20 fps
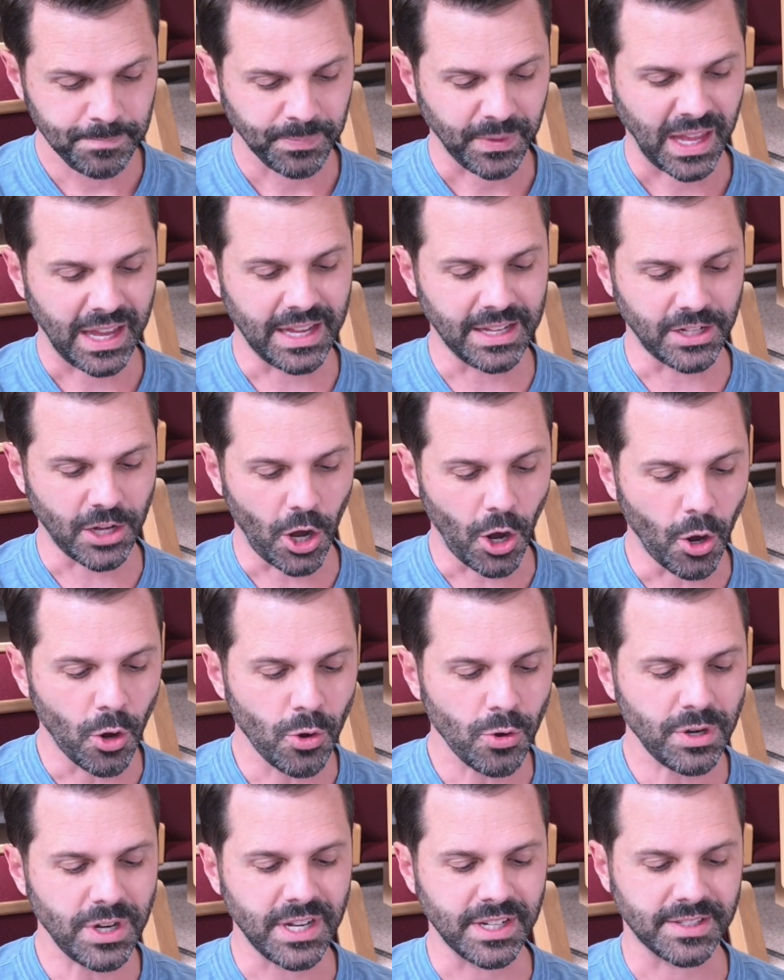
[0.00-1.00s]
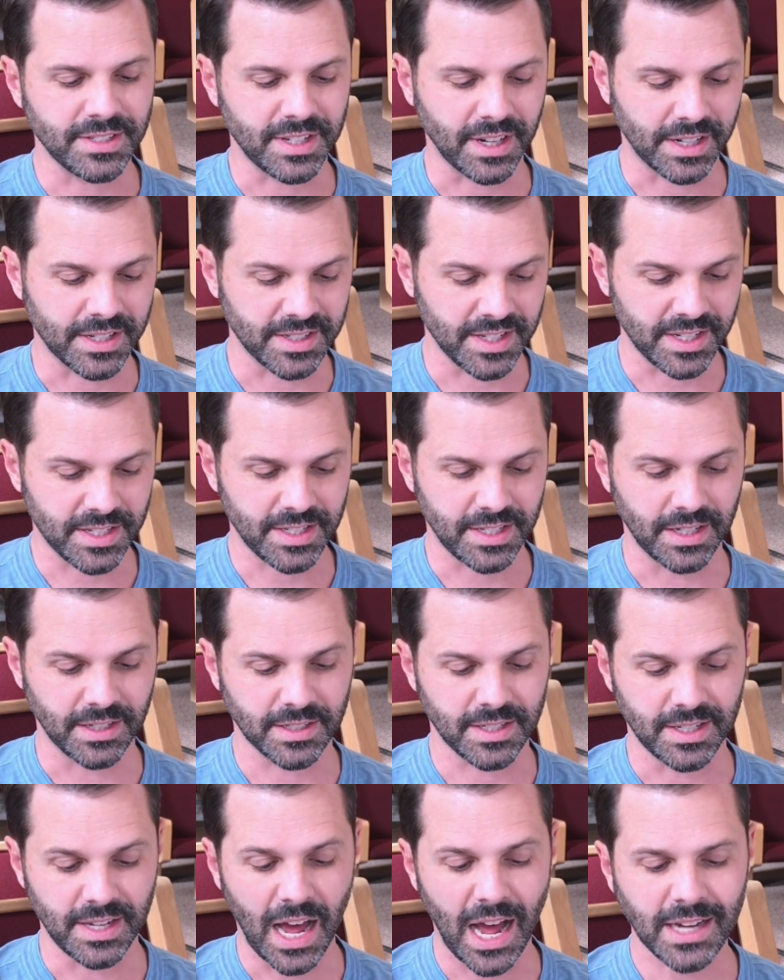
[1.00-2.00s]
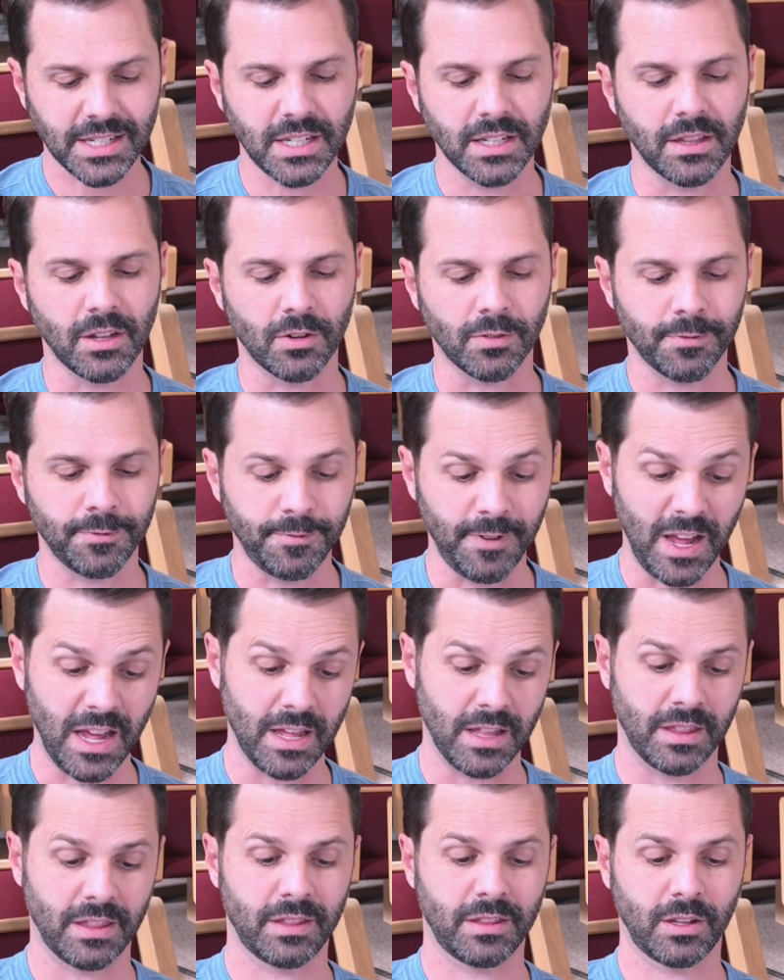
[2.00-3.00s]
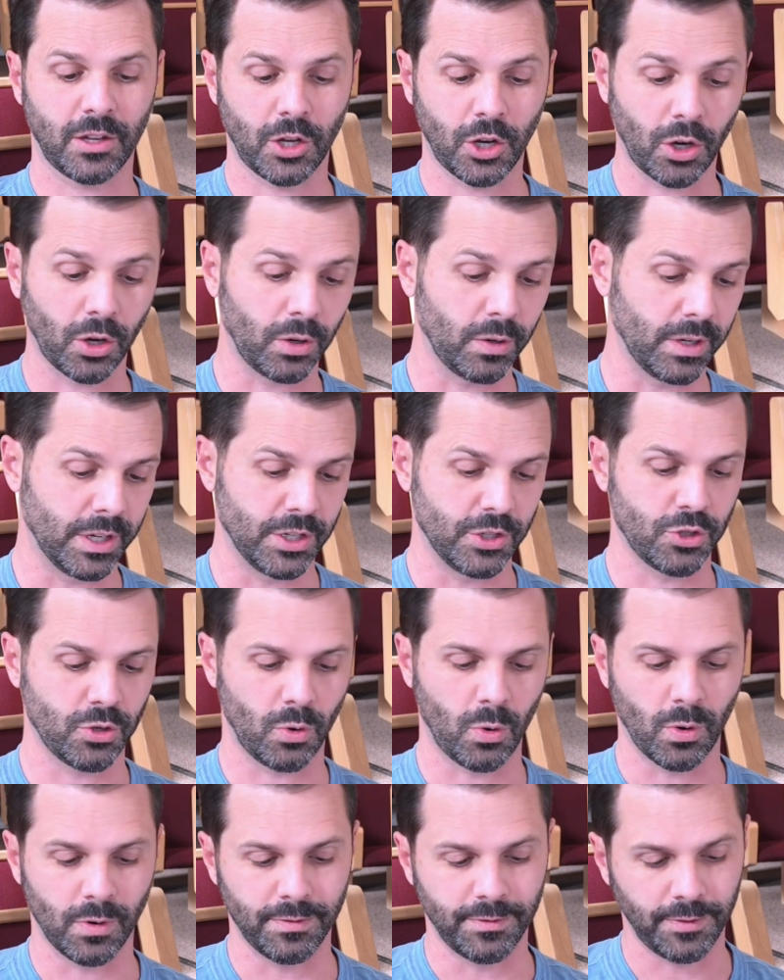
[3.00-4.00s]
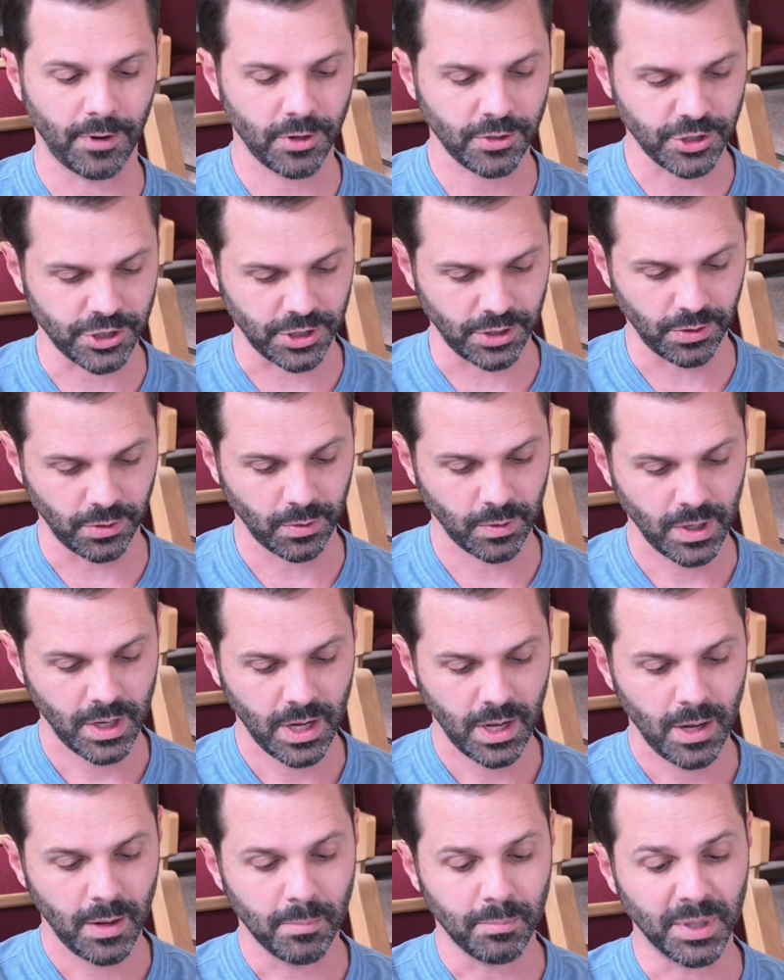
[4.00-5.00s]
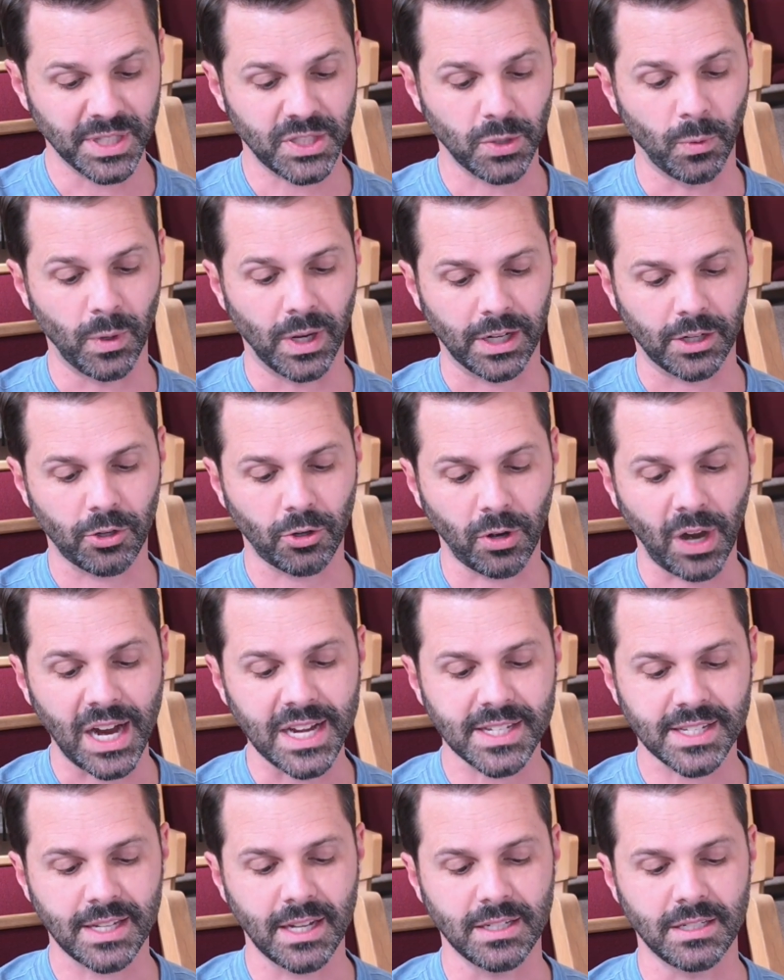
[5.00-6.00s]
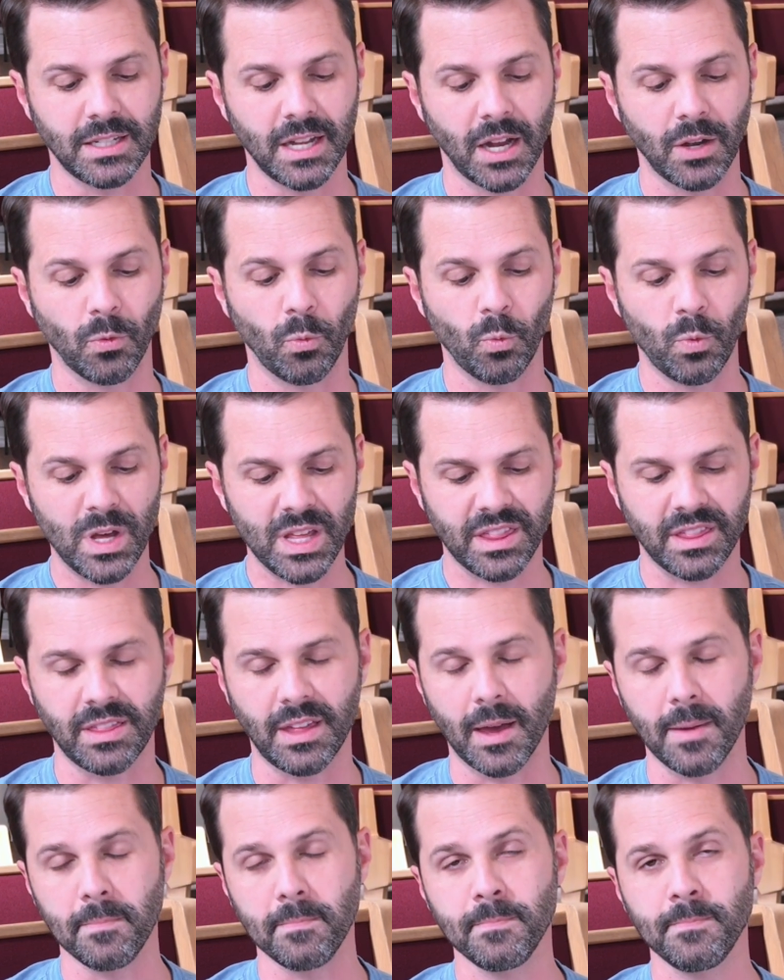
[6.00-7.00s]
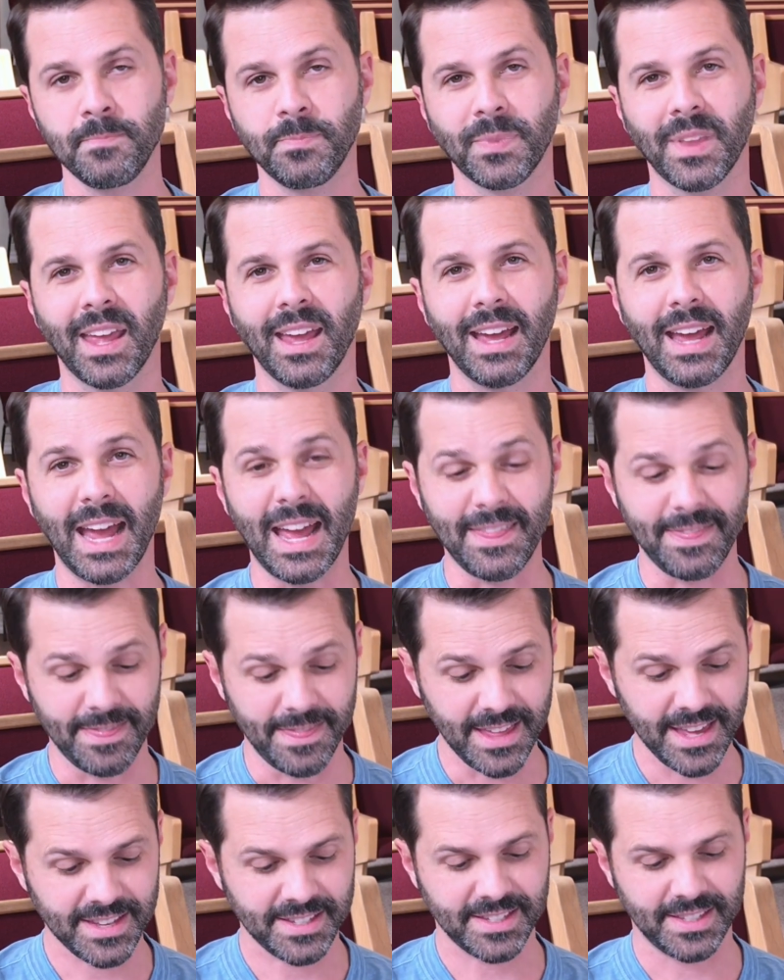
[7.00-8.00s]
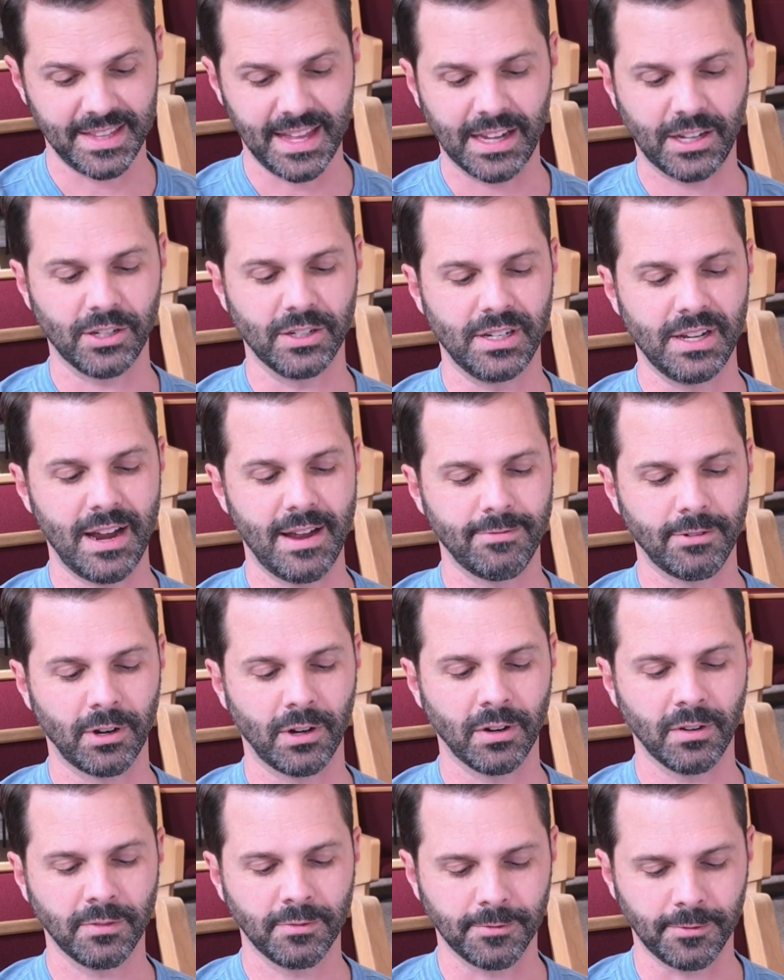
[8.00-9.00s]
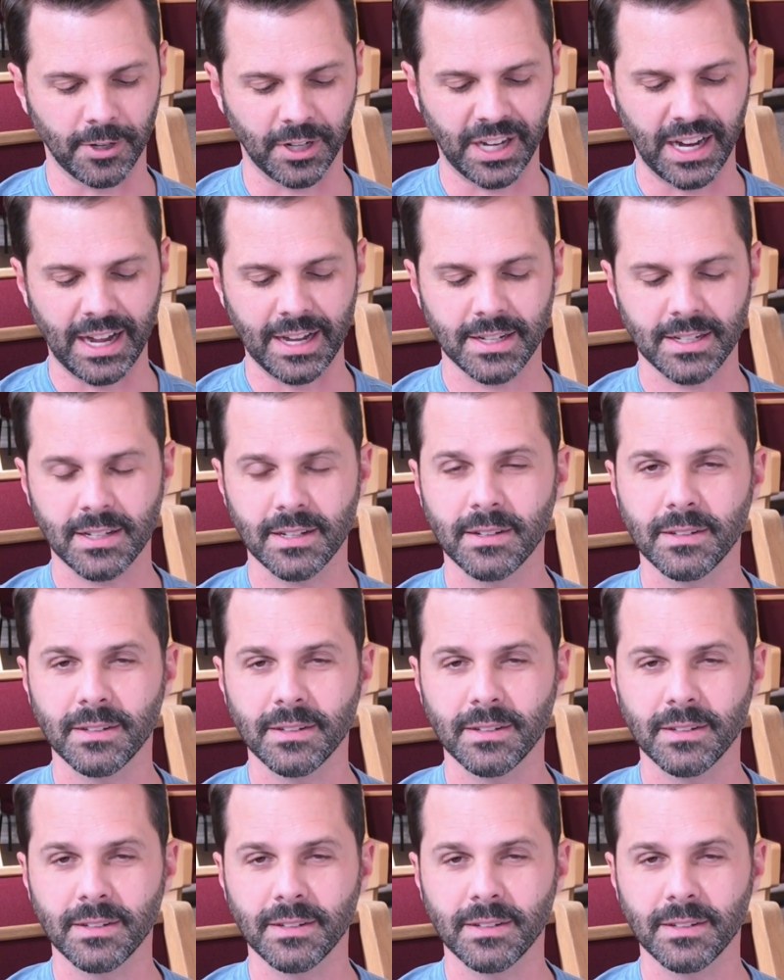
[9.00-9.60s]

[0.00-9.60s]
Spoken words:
It owed its existence not to their faith, courage, or virtue, but to what Christ had done with them, and this they could never forget."